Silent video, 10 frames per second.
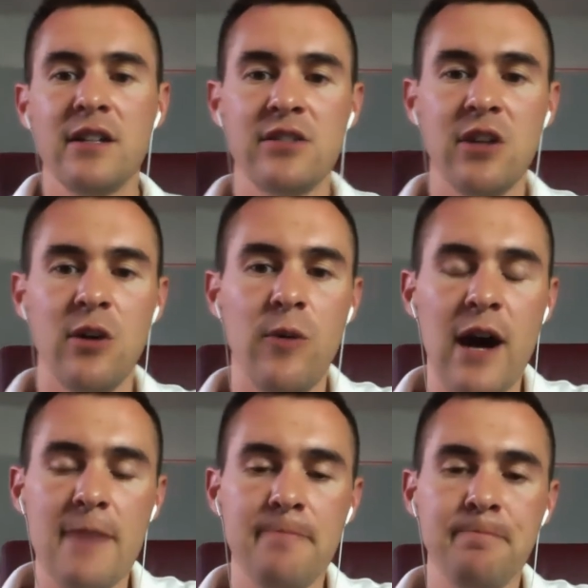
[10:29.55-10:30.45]
So
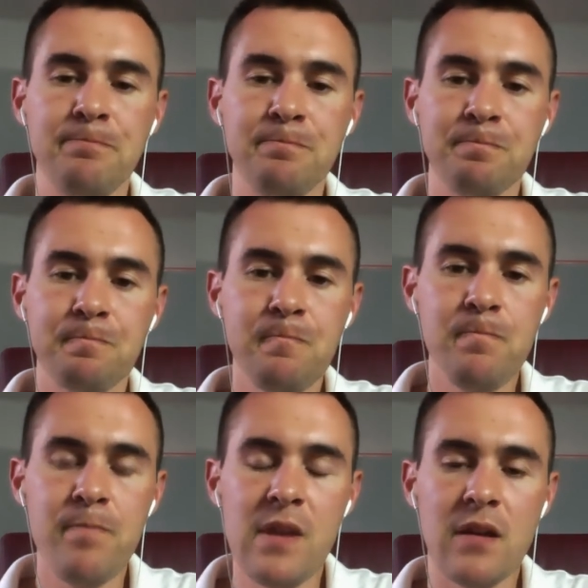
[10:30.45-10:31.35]

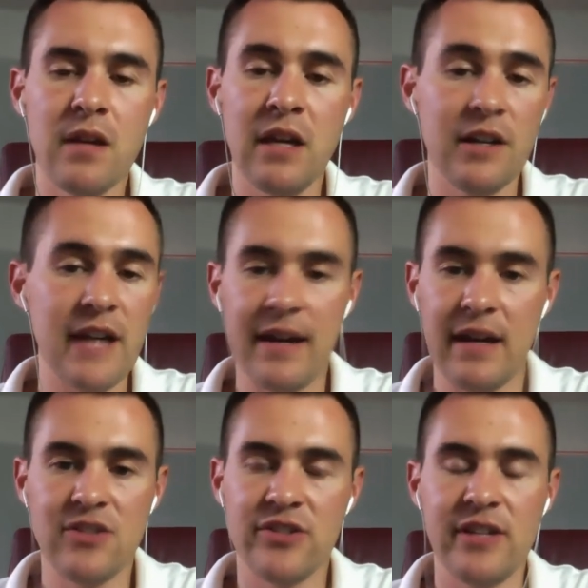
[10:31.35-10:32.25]

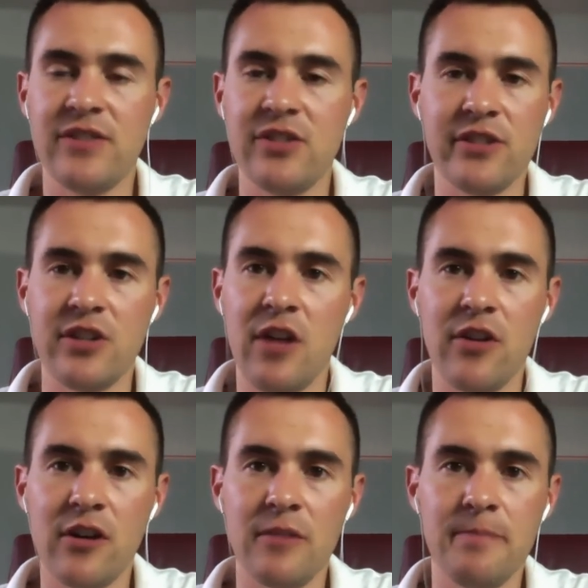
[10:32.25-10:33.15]
it's
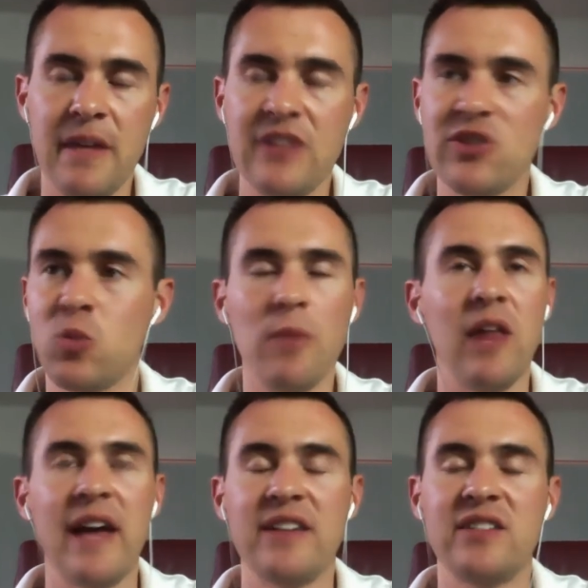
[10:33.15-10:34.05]
just
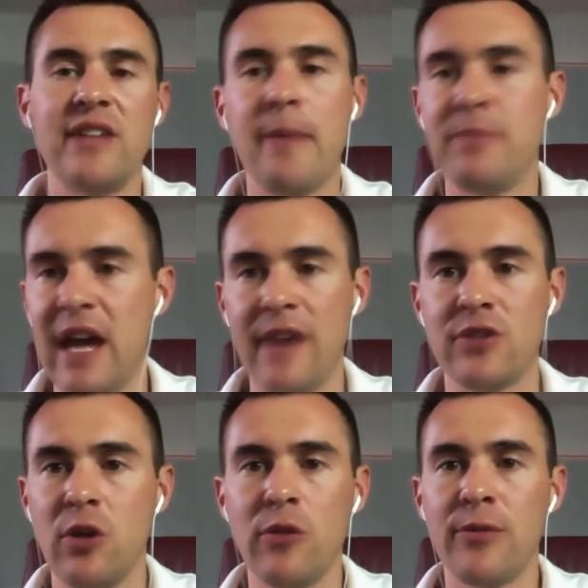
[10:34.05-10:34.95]
one less step to
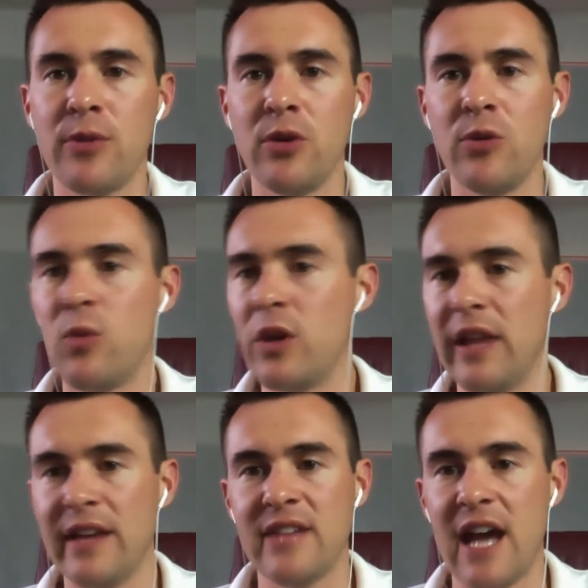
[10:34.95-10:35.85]
have to go through,
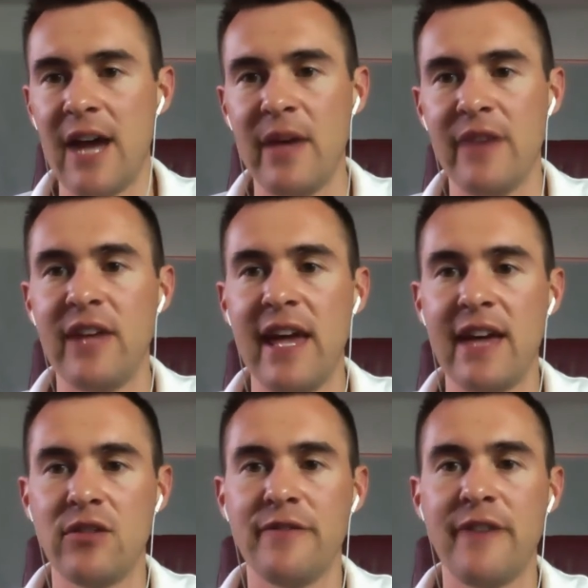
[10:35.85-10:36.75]
one less time you have to
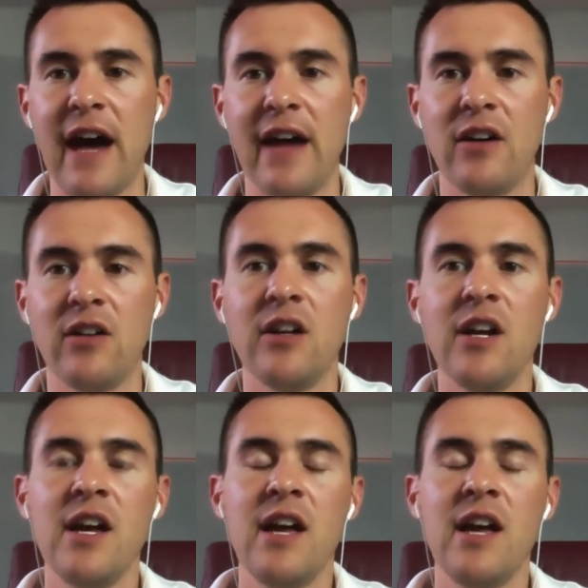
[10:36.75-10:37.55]
handle the file,